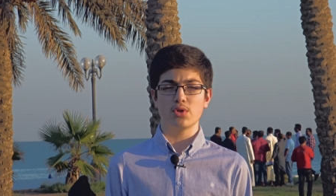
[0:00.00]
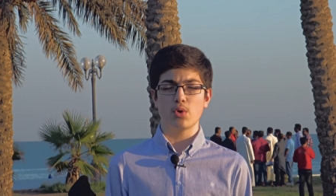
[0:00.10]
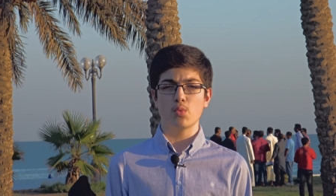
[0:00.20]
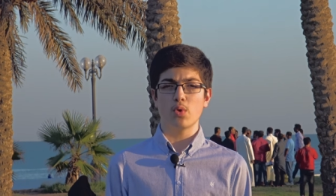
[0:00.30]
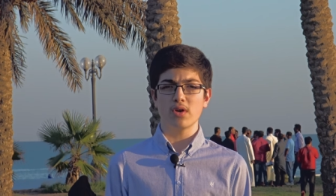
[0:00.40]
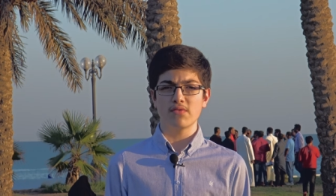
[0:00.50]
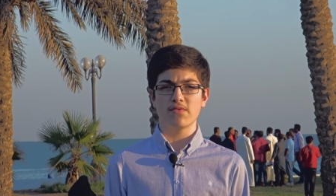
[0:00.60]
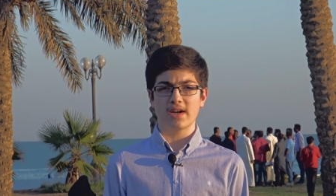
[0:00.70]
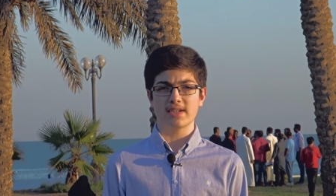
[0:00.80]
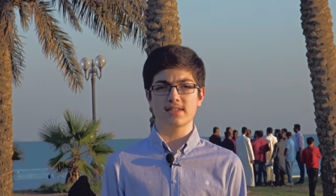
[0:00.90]
know one
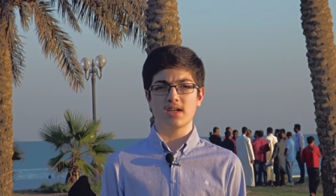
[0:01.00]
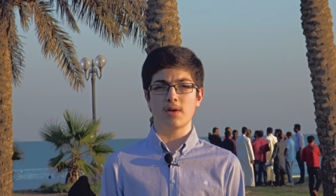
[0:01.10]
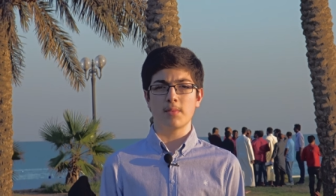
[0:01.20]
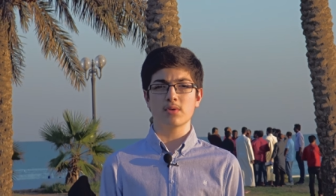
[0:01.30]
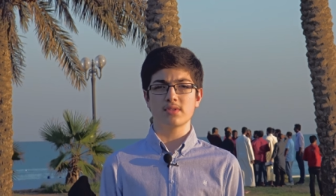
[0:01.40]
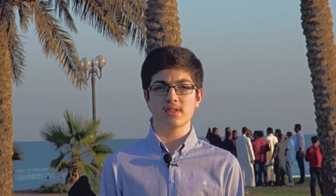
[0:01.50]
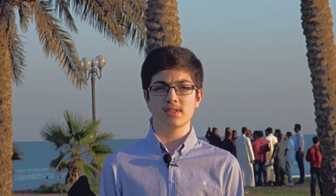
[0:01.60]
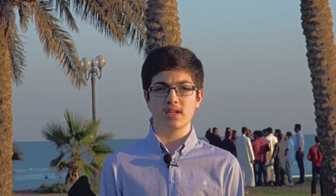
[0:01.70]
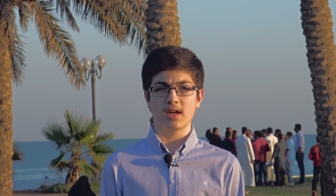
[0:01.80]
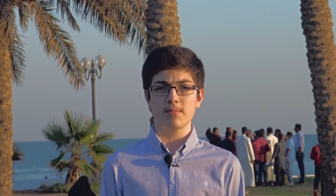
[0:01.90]
fact about
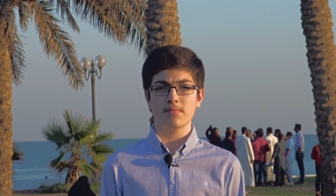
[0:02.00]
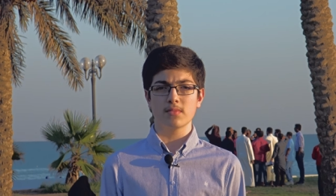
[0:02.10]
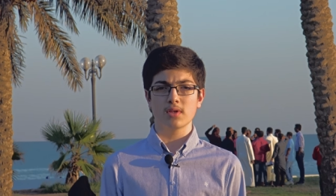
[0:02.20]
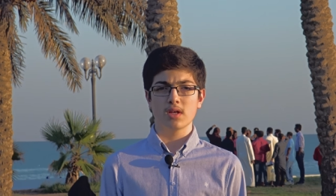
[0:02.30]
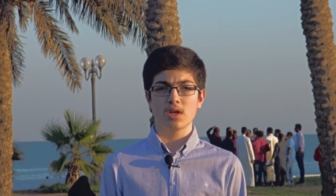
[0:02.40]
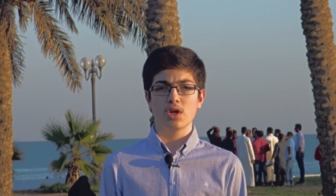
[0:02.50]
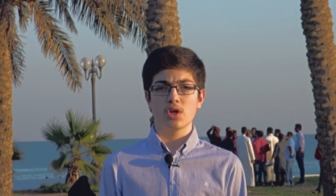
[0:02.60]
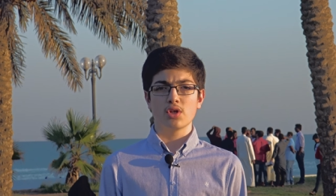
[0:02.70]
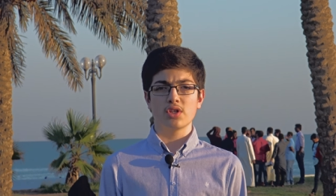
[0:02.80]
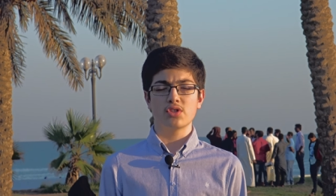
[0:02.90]
Islam,
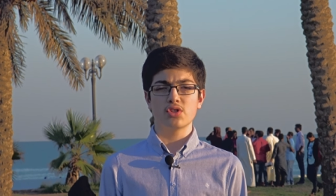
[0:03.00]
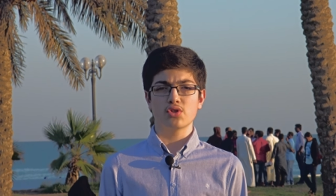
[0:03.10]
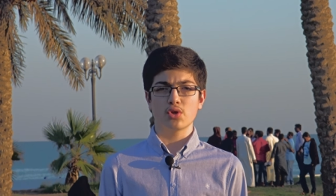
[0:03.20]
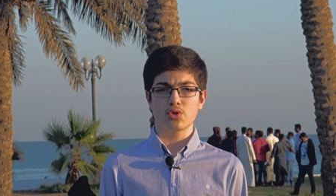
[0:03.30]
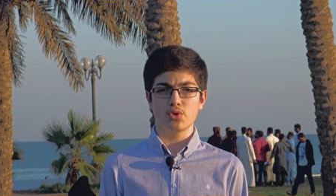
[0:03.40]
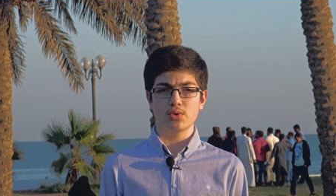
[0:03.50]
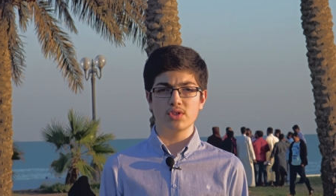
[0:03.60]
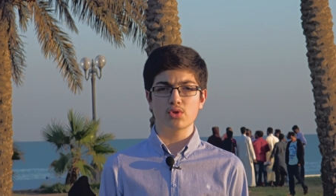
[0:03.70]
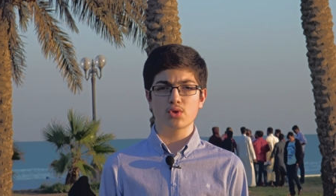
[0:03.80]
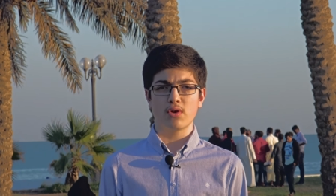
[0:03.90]
it is your
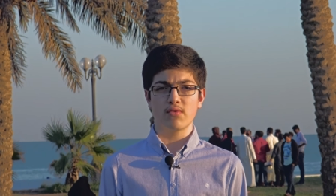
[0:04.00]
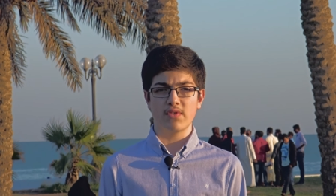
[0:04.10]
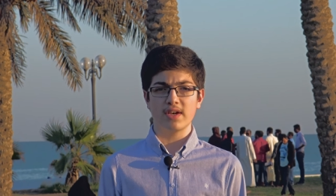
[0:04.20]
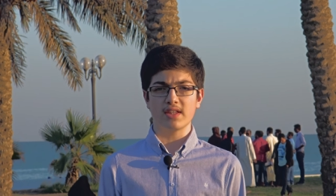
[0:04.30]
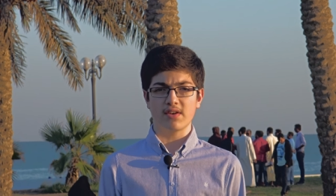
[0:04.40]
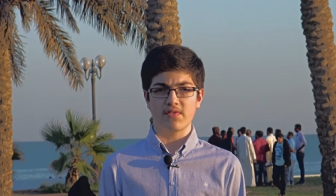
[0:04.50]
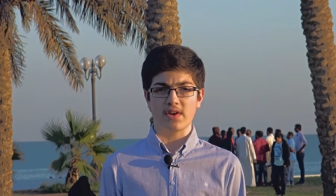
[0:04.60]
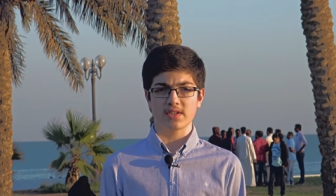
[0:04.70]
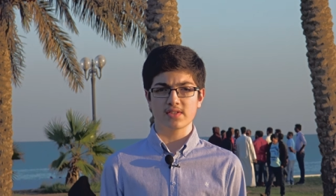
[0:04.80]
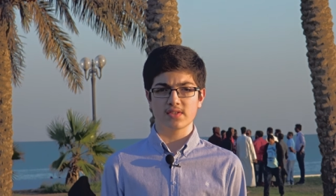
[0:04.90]
duty to convey that
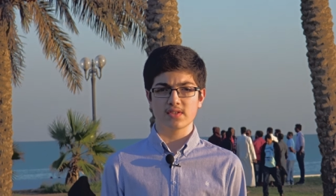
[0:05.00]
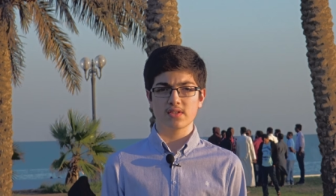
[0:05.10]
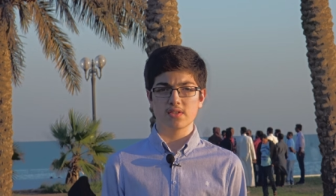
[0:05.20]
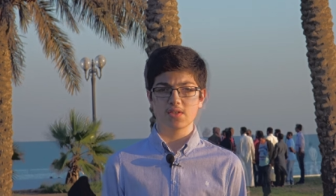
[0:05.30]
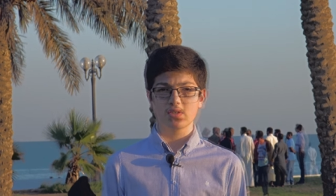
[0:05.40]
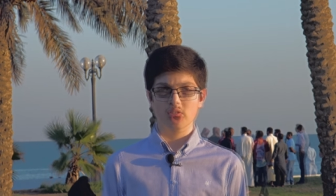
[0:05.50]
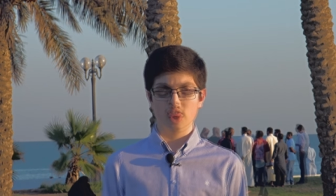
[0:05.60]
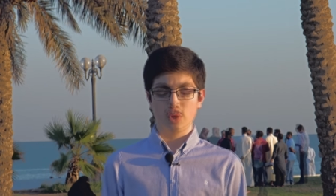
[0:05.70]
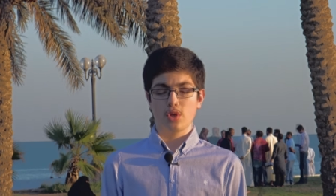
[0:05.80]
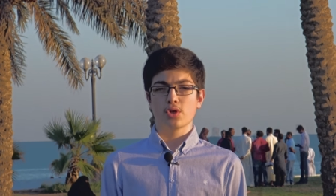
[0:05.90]
fact.
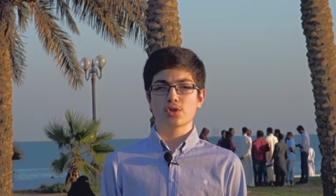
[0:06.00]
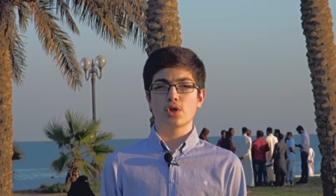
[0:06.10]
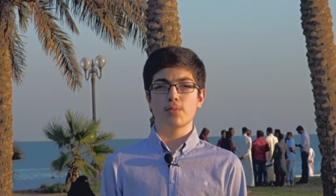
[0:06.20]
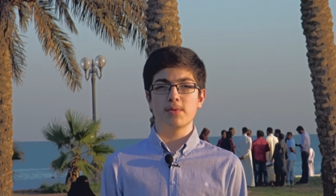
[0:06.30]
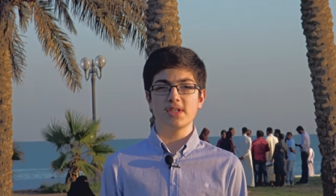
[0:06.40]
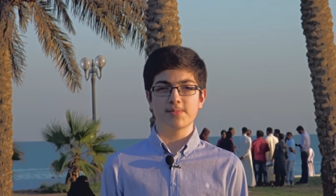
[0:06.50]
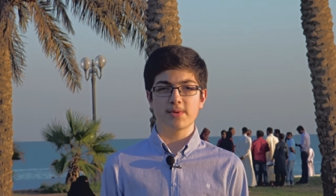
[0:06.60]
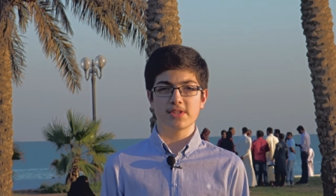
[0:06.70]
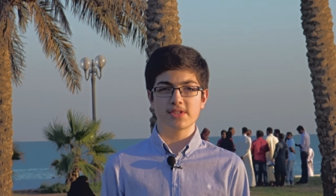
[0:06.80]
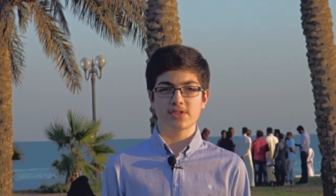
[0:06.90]
So please,
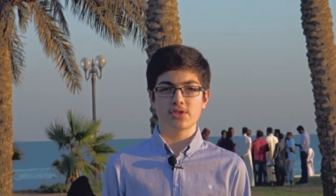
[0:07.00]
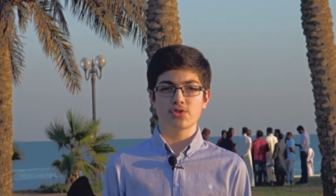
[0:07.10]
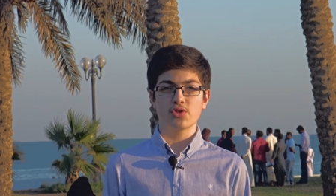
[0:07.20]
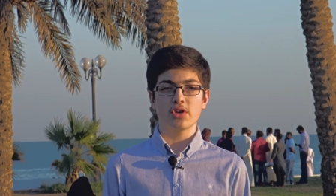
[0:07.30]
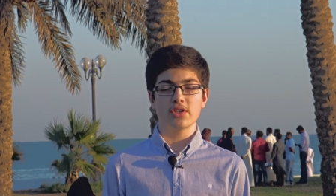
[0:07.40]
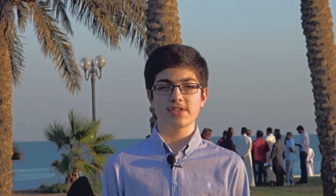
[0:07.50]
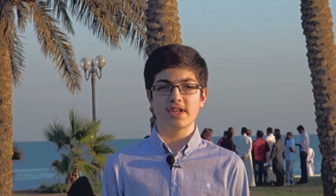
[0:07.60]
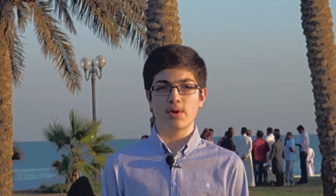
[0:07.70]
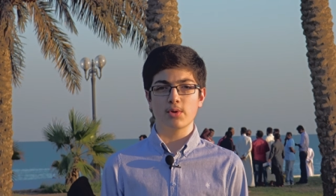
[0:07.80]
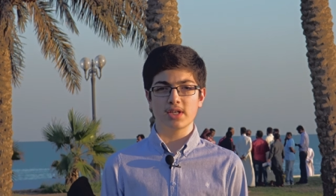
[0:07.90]
brothers and sisters, join us in
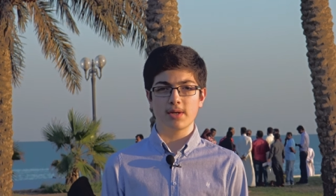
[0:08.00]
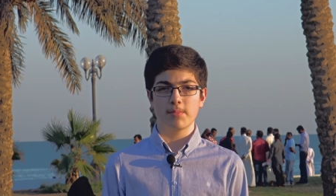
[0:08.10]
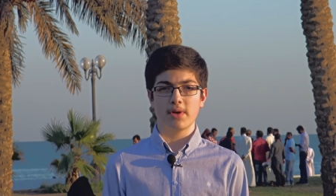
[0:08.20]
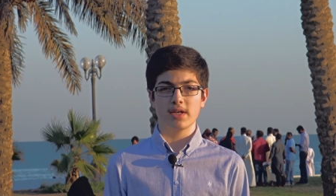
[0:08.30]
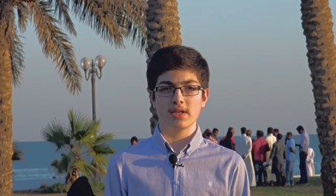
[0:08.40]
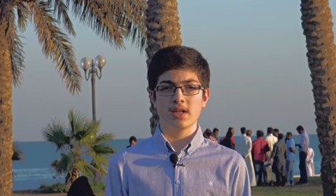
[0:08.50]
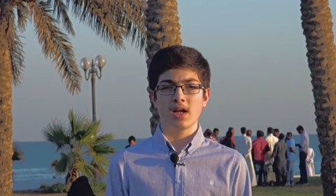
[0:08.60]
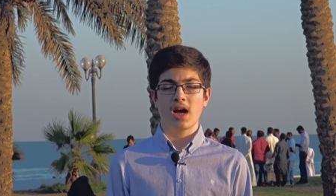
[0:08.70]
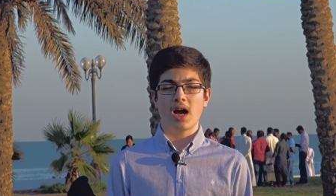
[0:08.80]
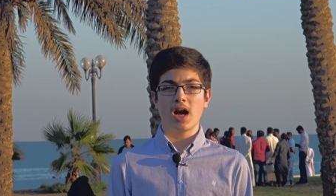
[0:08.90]
our campaign,
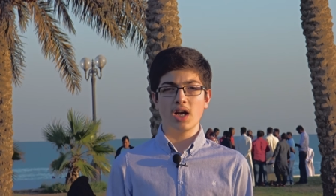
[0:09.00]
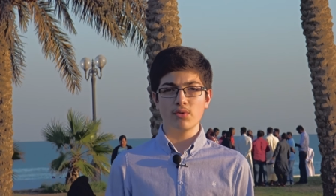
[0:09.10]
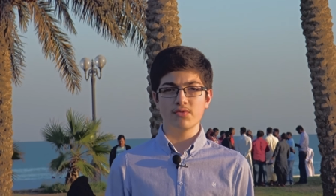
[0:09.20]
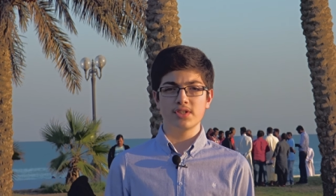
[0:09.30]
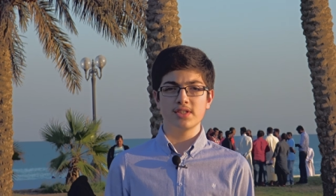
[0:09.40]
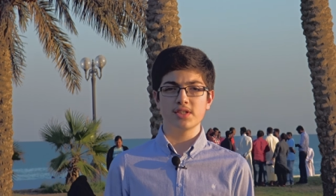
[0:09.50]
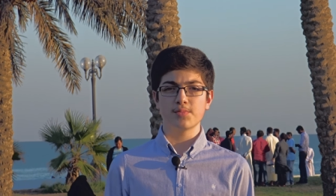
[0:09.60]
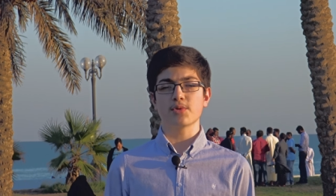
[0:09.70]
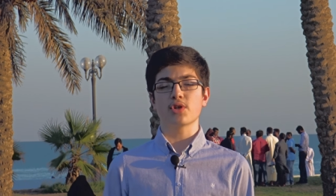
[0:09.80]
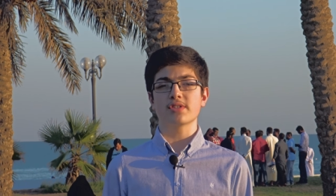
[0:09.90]
I Love Jesus
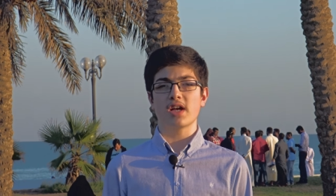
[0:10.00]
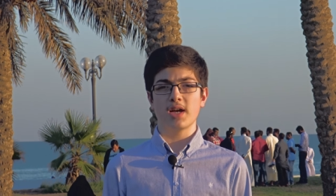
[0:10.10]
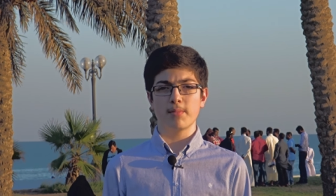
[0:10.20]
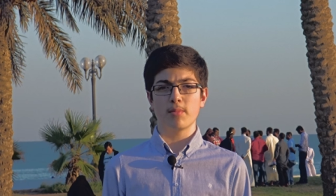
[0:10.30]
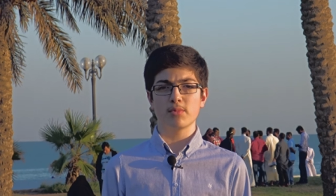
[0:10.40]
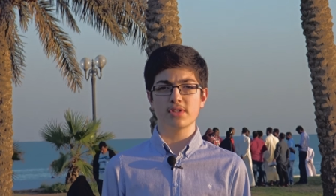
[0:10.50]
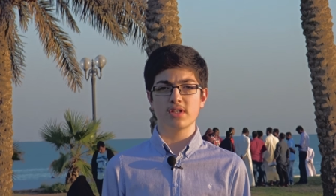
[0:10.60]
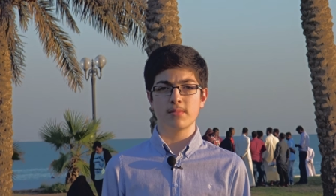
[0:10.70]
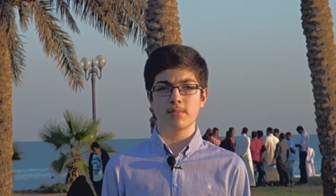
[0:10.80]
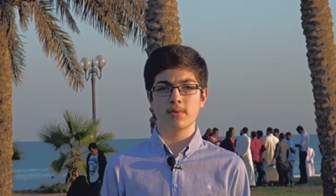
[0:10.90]
Because I'm a
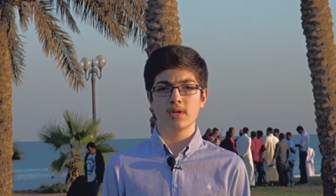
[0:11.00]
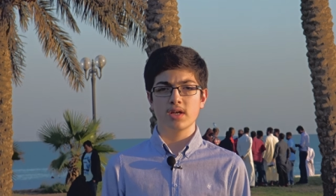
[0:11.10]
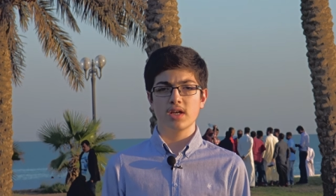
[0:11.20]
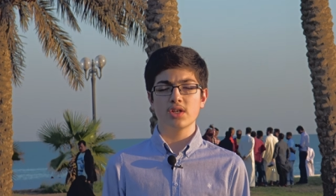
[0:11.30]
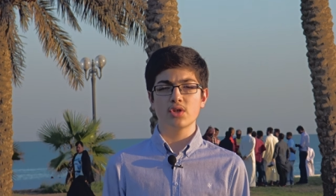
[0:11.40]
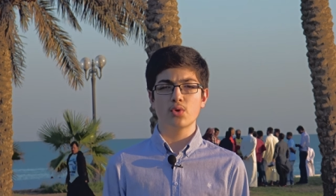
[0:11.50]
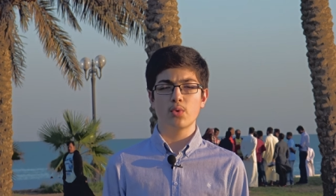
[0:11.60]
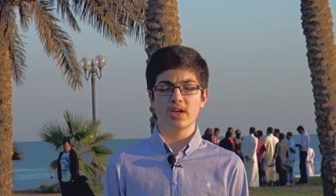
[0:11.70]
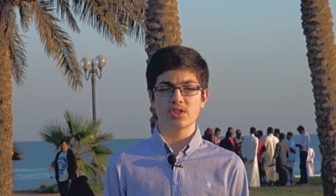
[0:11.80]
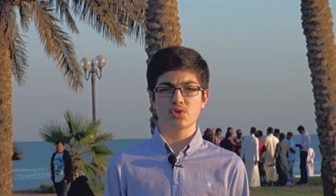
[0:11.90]
Muslim, in
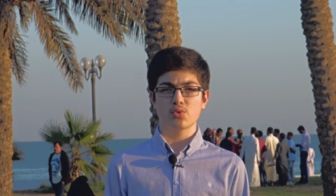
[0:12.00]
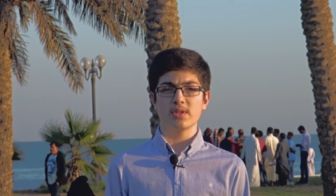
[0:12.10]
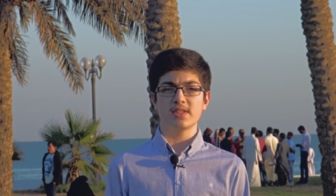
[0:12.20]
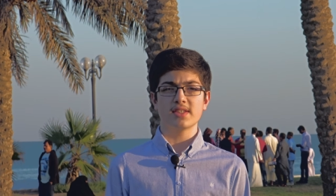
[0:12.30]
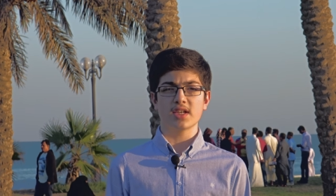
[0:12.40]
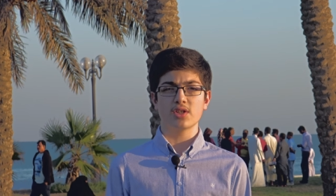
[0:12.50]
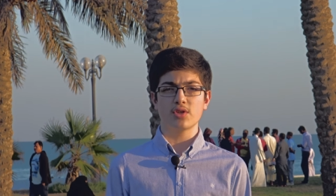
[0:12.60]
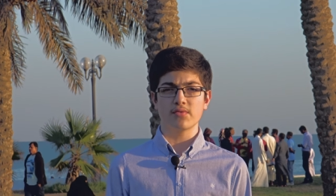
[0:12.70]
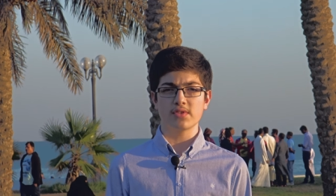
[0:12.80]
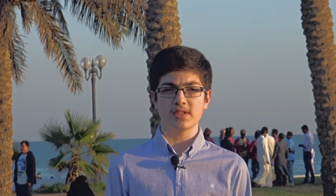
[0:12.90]
Kuwait,
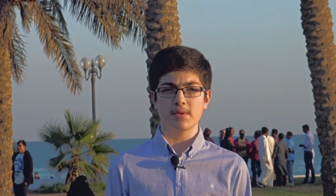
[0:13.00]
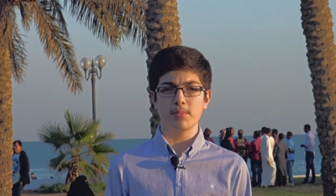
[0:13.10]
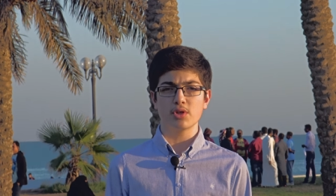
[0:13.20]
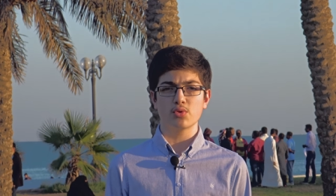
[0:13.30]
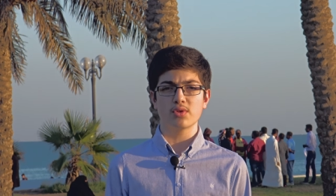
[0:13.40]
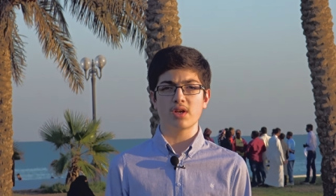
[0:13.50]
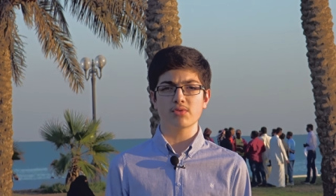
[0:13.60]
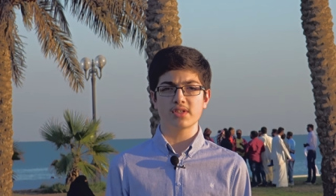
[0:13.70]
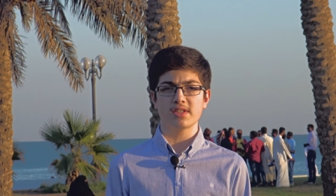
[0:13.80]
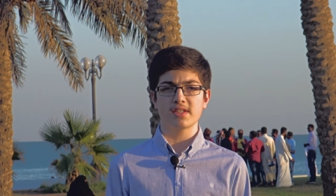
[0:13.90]
twenty-second of December two
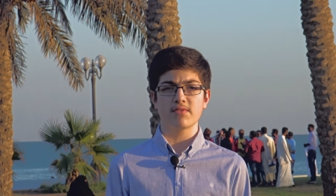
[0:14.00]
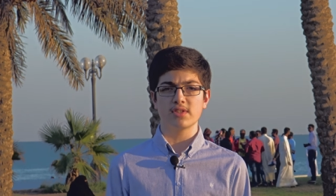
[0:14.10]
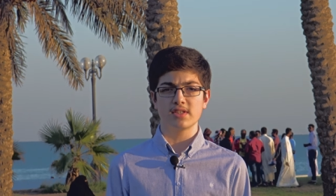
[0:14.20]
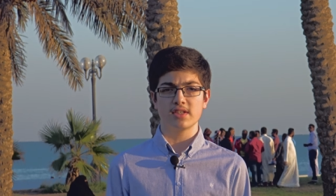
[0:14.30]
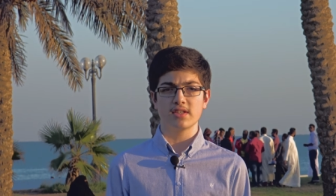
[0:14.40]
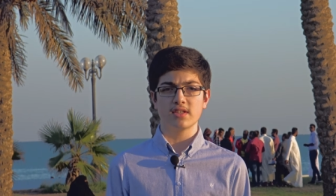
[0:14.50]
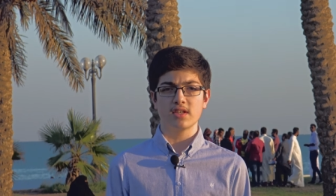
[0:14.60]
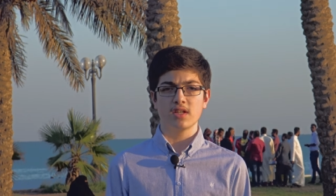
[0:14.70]
thousand seventeen.